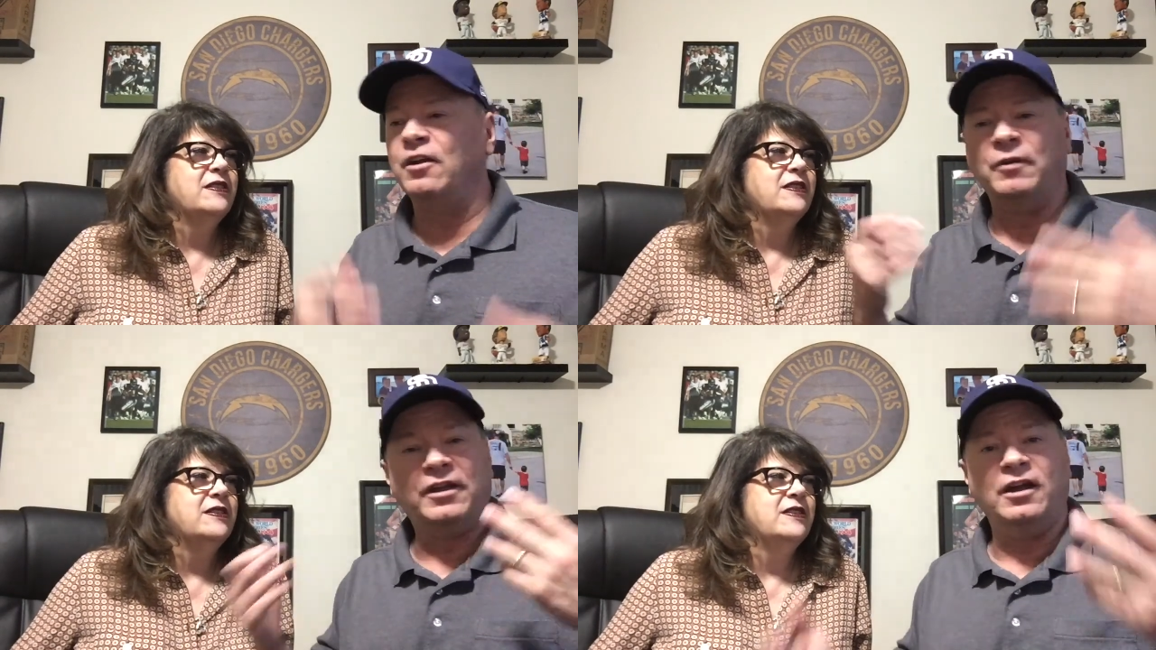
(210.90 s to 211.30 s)
Speaker 1: got
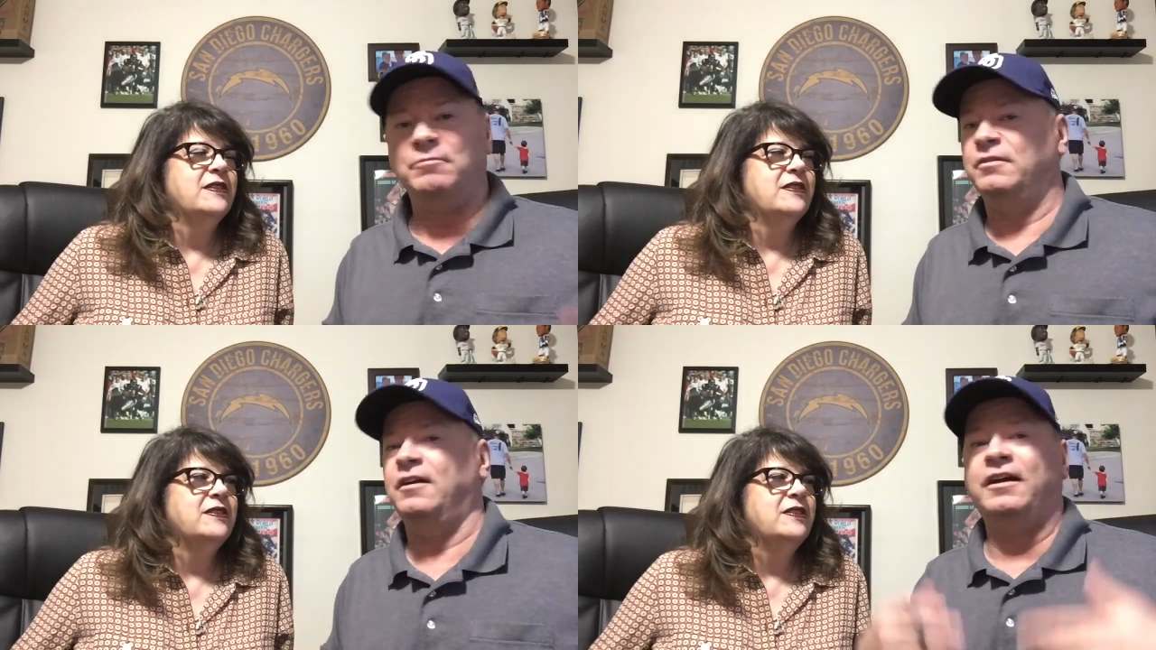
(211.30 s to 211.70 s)
to wake
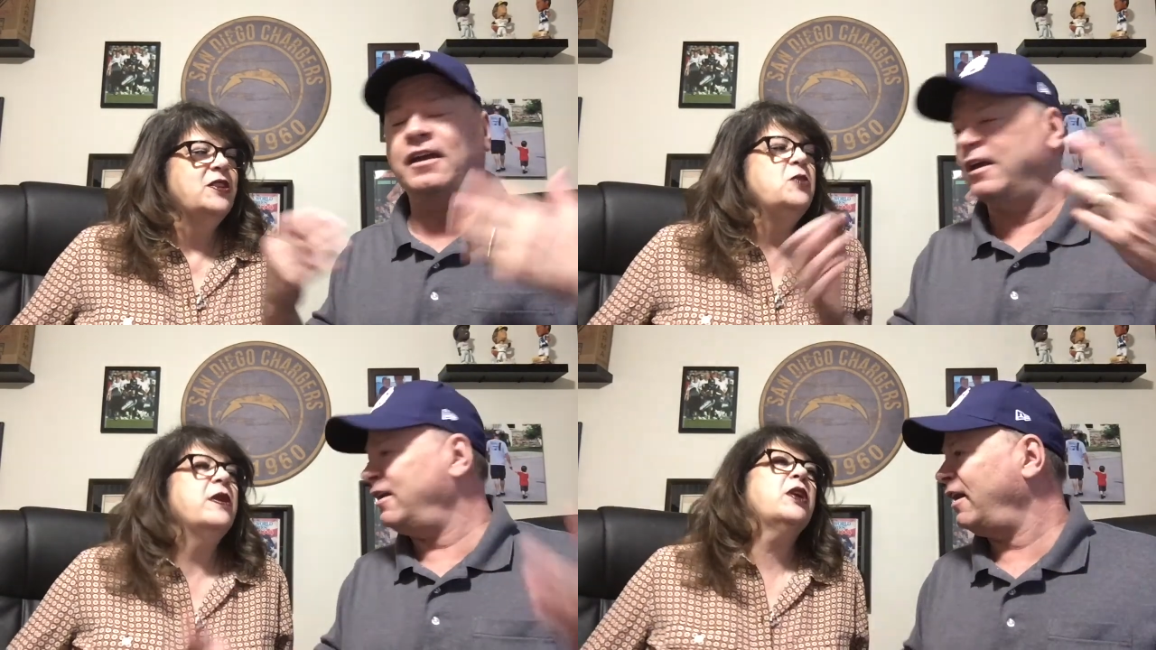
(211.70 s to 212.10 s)
up. I,
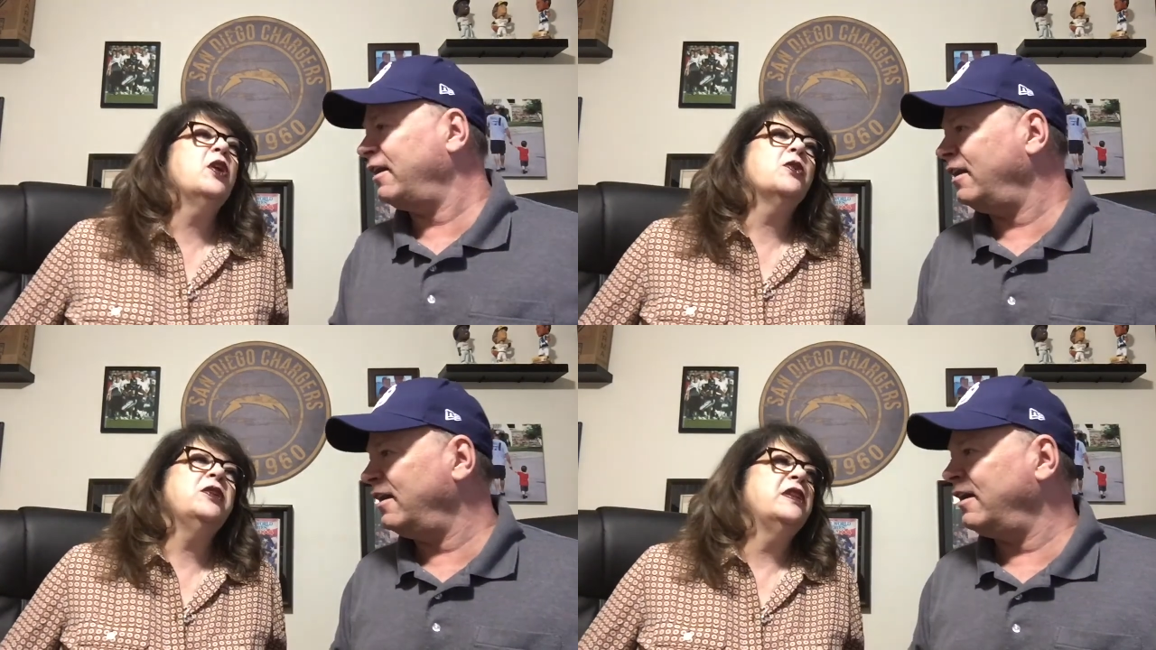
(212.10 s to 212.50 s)
I, you had a
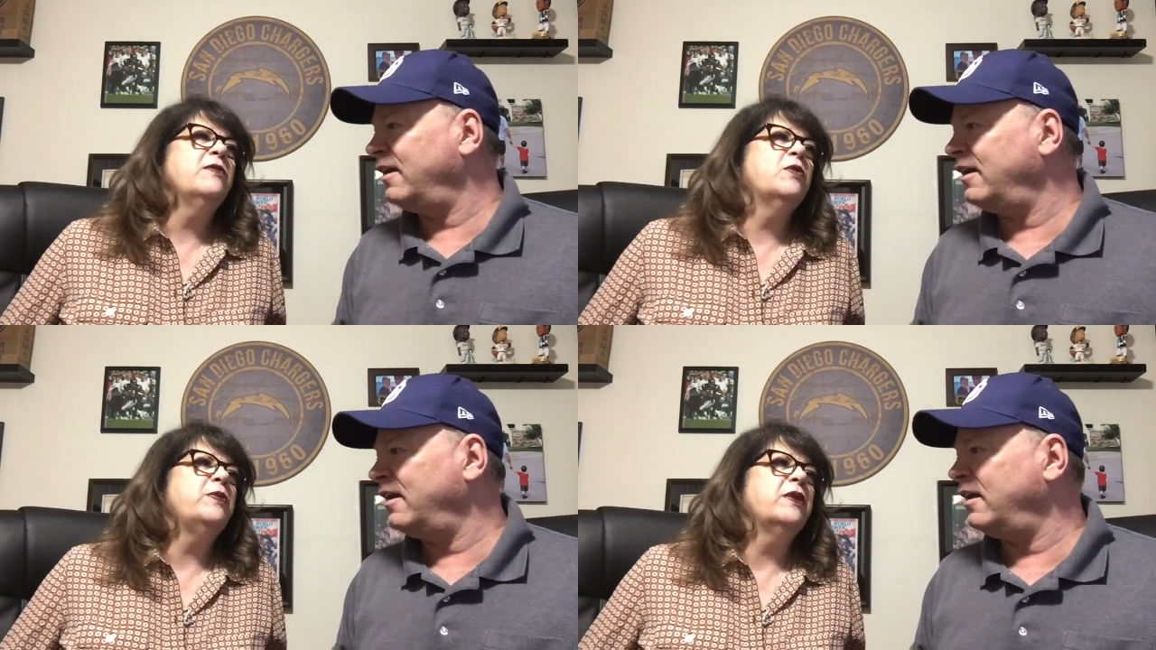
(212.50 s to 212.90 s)
Coke. You had
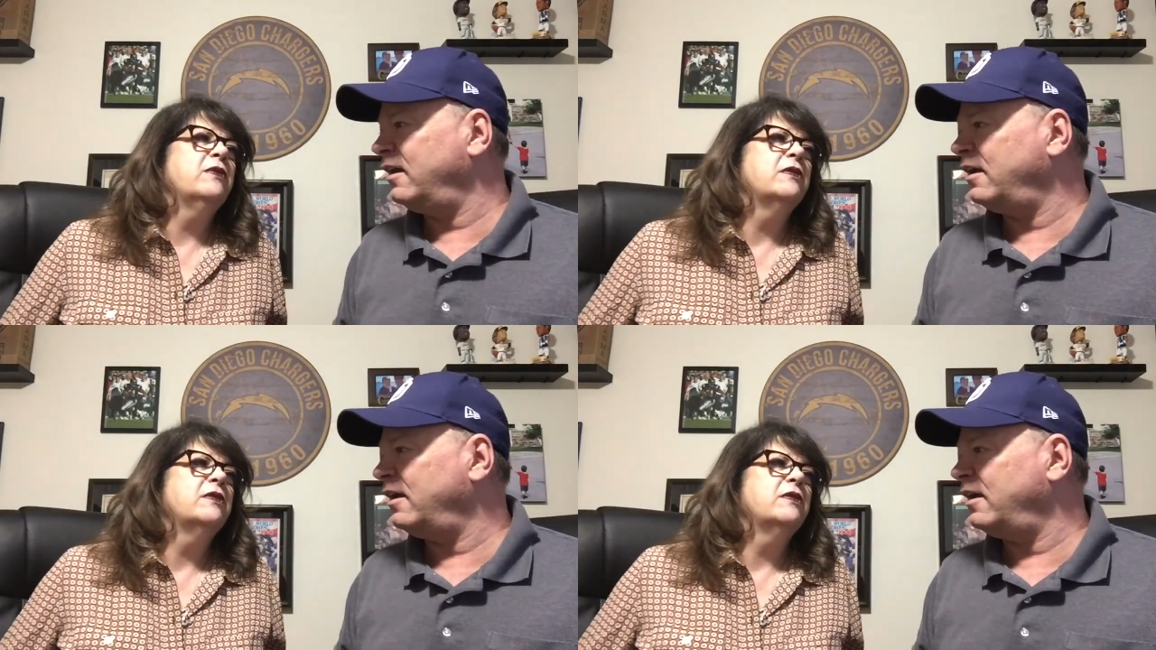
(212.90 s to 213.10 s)
a root beer.